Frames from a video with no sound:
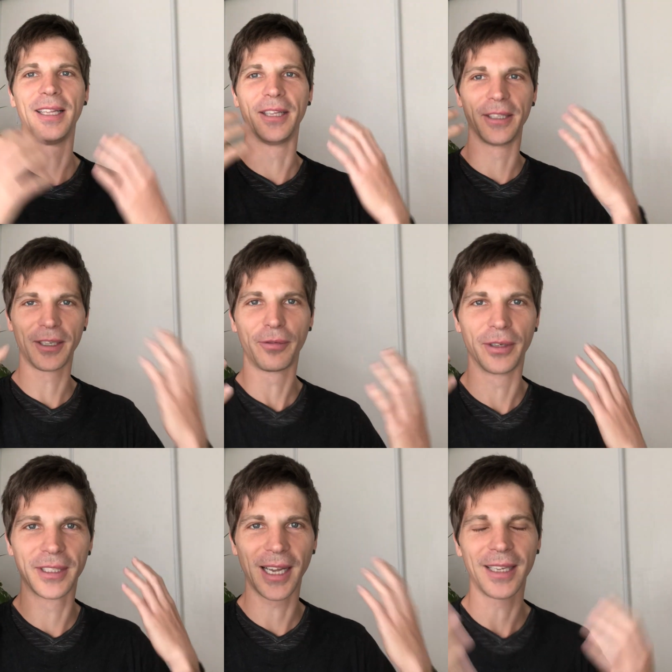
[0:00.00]
and the
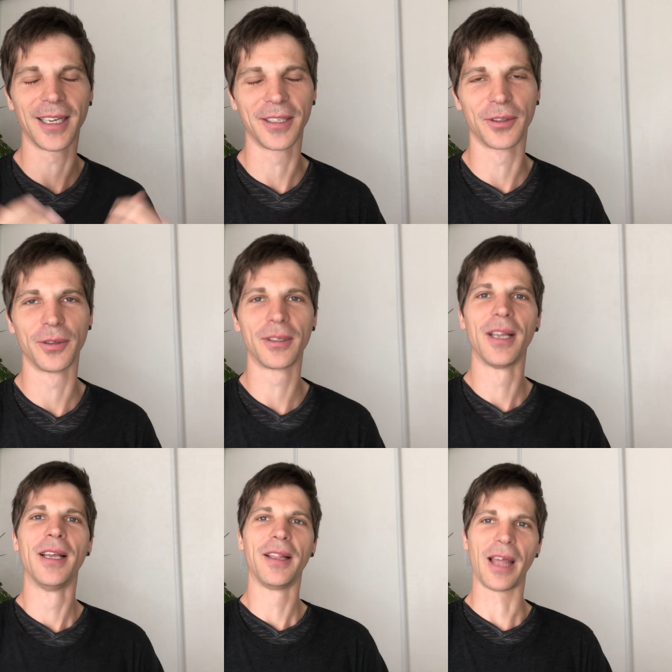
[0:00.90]
different side hustles
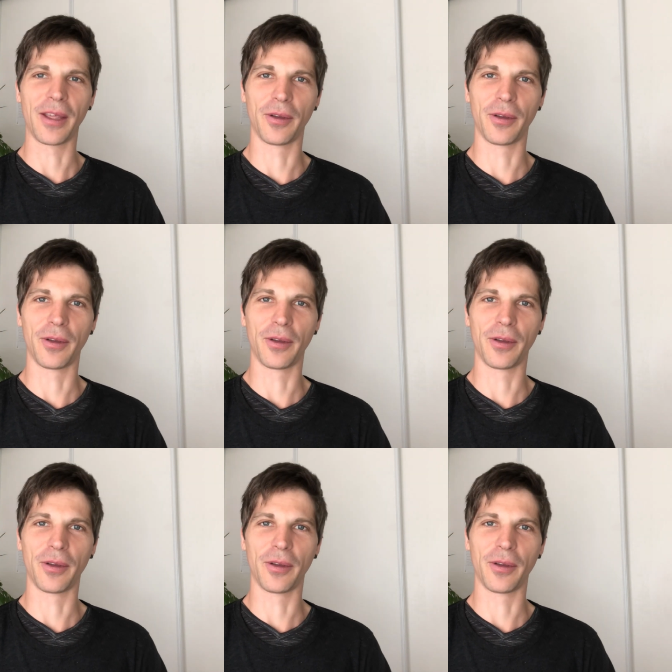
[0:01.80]
that you